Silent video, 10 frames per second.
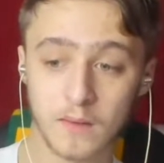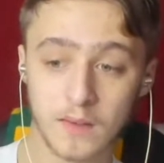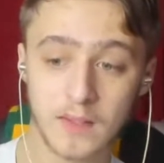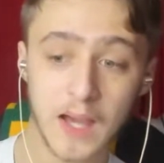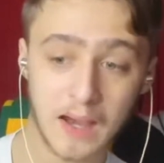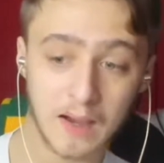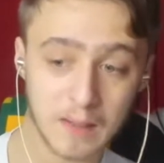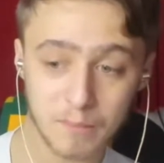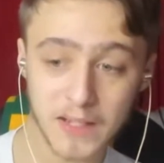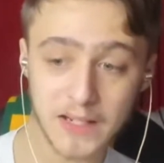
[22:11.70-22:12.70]
Yeah, I
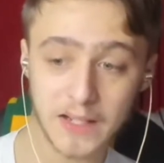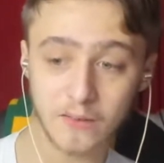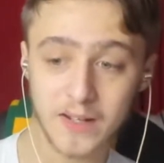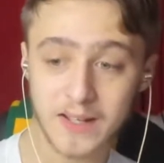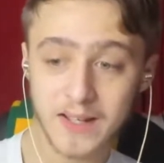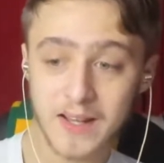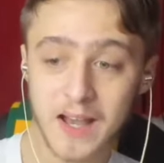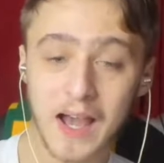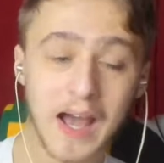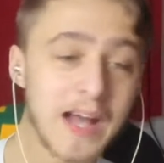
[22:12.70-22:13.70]
completely agree.
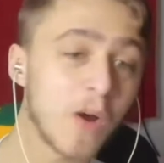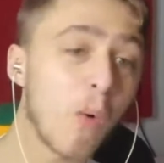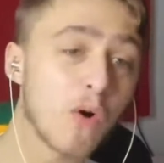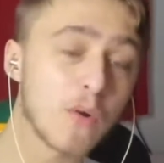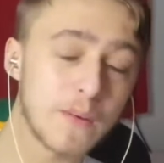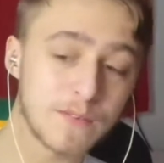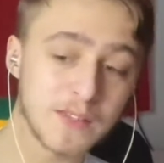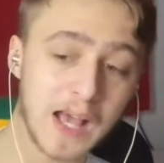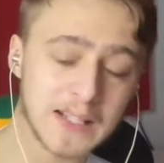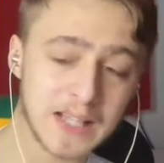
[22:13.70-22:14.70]
I don't agree with
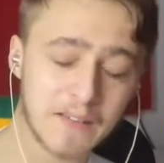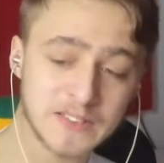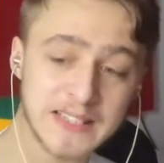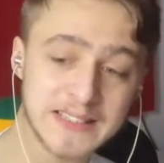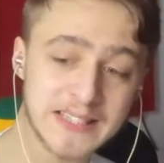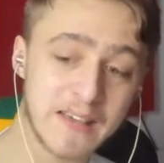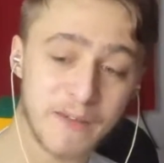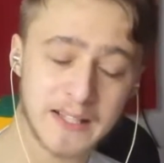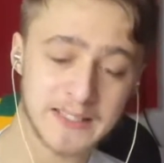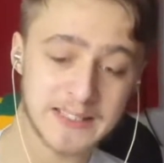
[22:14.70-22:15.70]
that. I've seen City
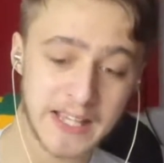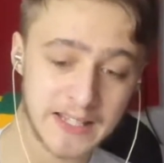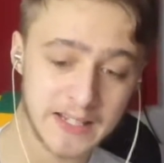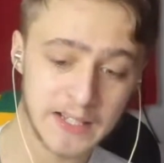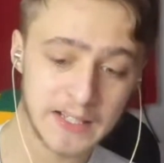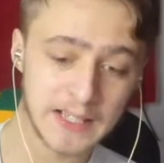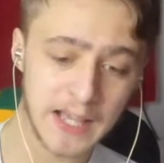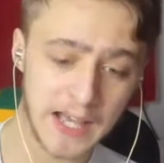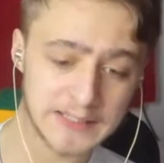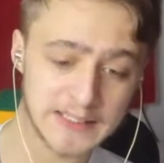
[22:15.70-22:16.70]
fans saying
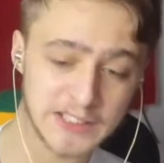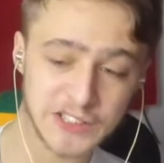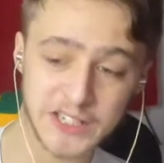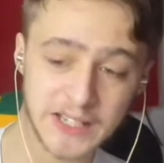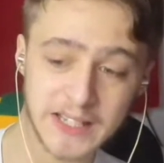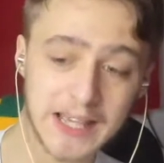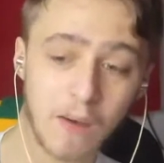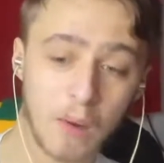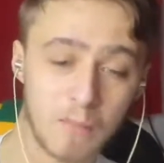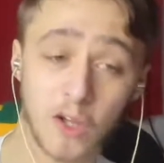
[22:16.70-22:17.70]
Shiki
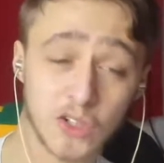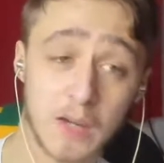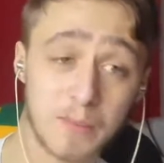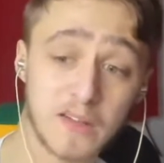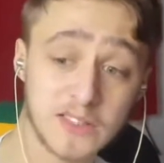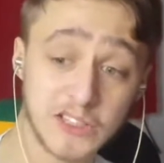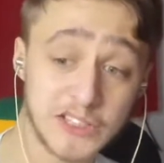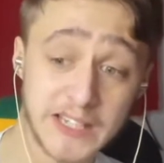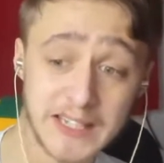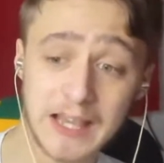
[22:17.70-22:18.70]
out. I'm not sure how I pronounce it.
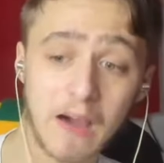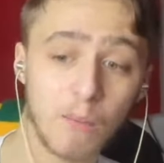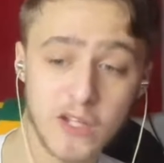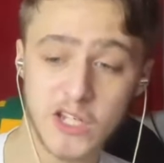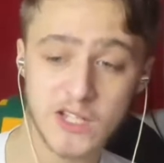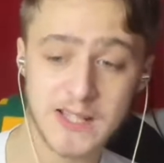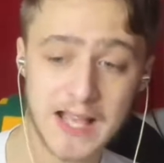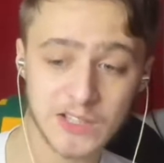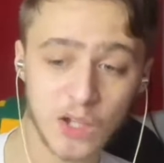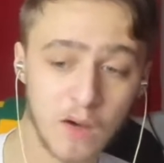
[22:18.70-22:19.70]
Shiki out, which is
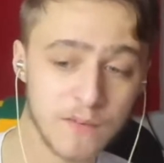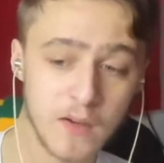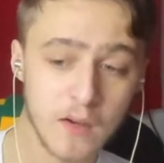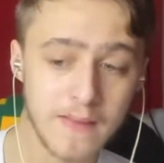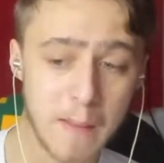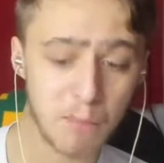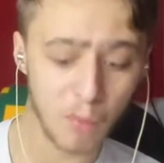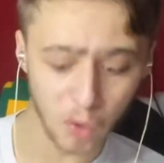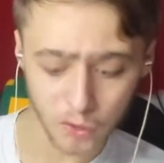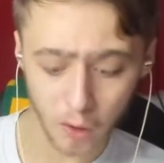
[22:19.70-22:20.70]
their
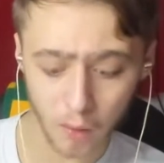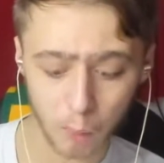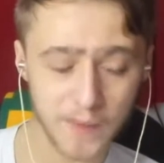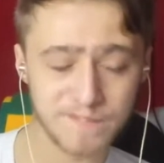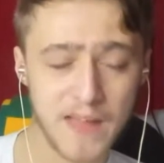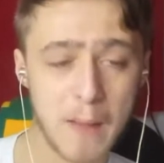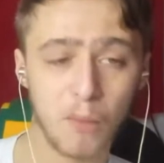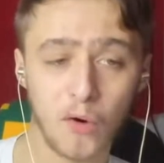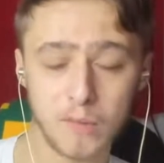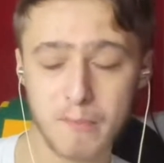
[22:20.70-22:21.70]
board or one of their
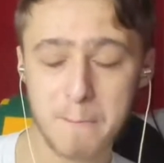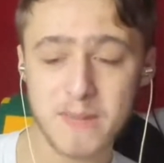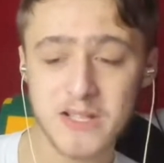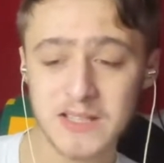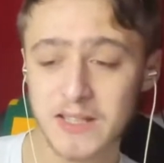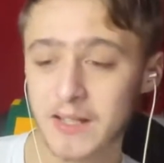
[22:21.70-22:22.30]
board members.